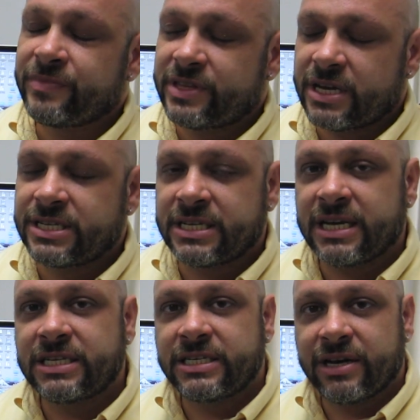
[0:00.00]
doesn't
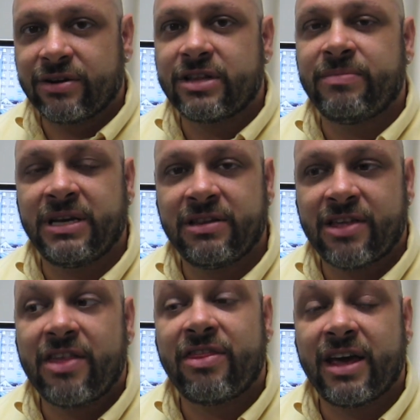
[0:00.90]
necessarily mean
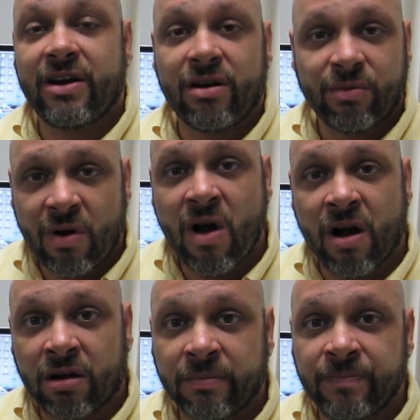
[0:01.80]
that they are
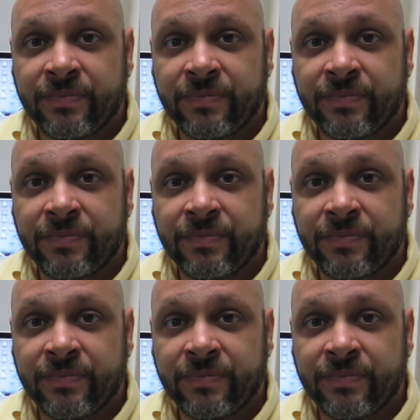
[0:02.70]
wrong.